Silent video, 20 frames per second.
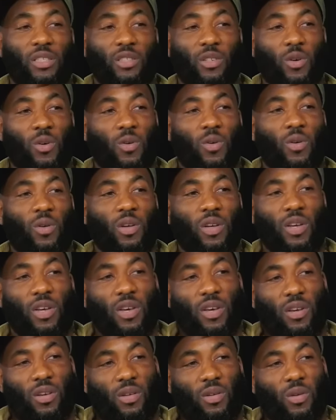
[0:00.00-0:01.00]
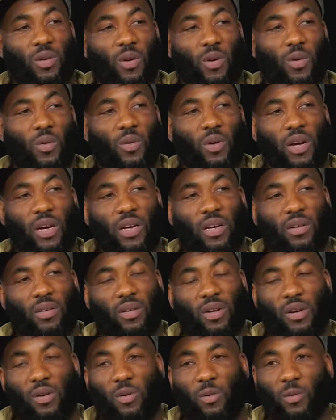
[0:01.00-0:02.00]
so you know I
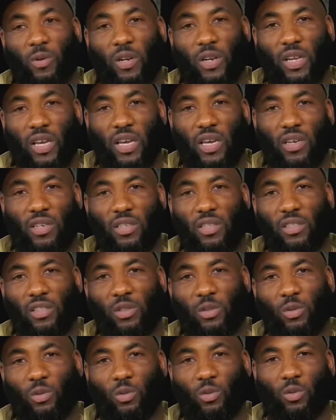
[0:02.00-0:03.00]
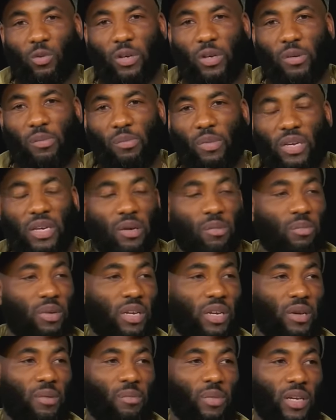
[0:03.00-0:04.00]
don't really have issues with men
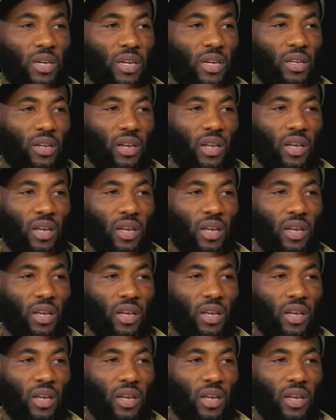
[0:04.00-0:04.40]
being men.